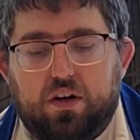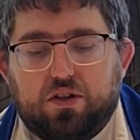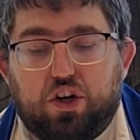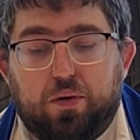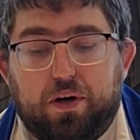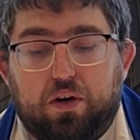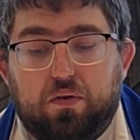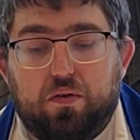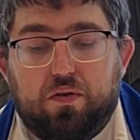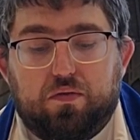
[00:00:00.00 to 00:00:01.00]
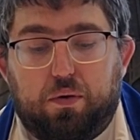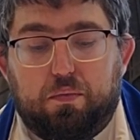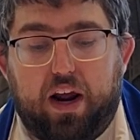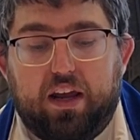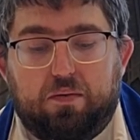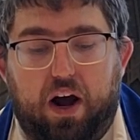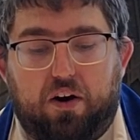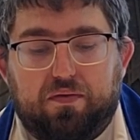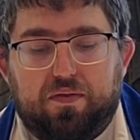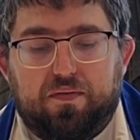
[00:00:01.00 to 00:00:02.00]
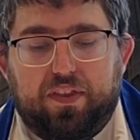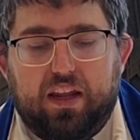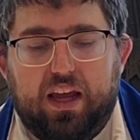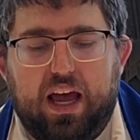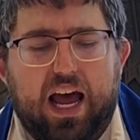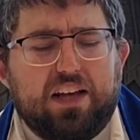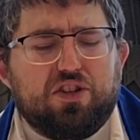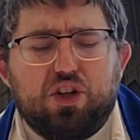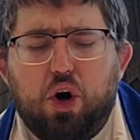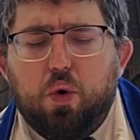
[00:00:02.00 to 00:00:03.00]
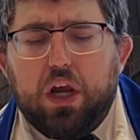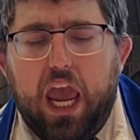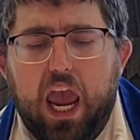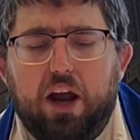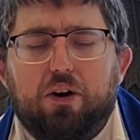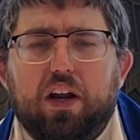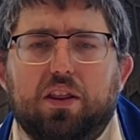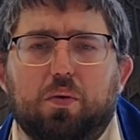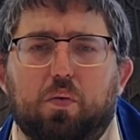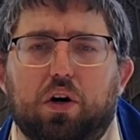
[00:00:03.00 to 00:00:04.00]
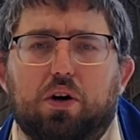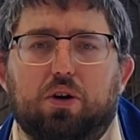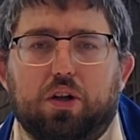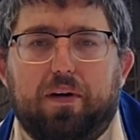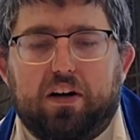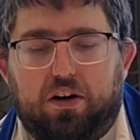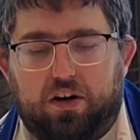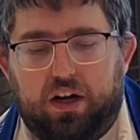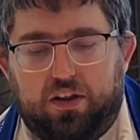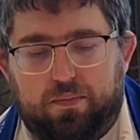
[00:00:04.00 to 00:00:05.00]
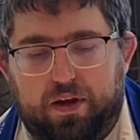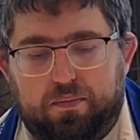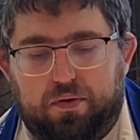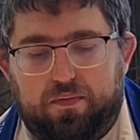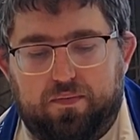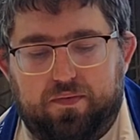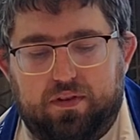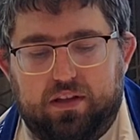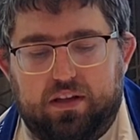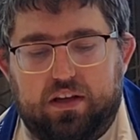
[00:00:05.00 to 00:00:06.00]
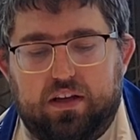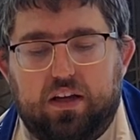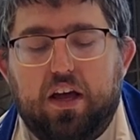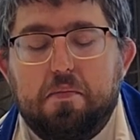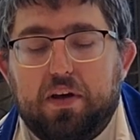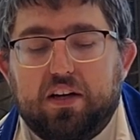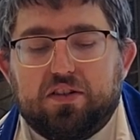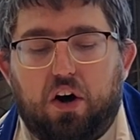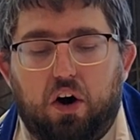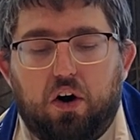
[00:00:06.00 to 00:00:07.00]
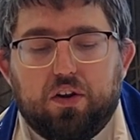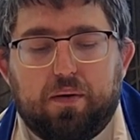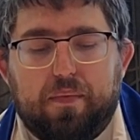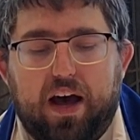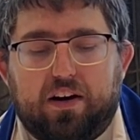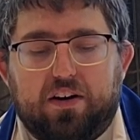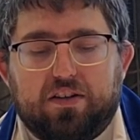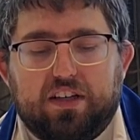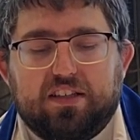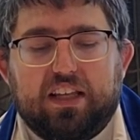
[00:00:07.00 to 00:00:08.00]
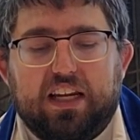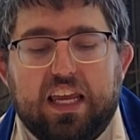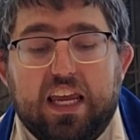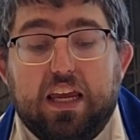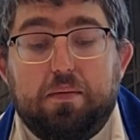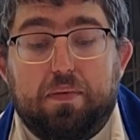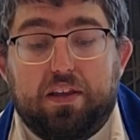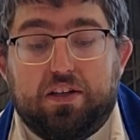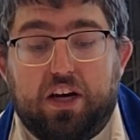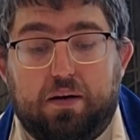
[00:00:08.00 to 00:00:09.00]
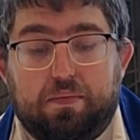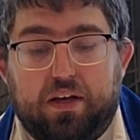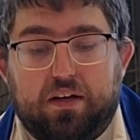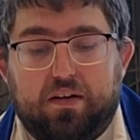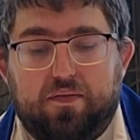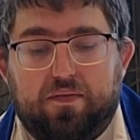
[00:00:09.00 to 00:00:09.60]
Turbo, from Wreck-It Ralph, has no care in the world about hurting other people, because all that matters is that he be the champion.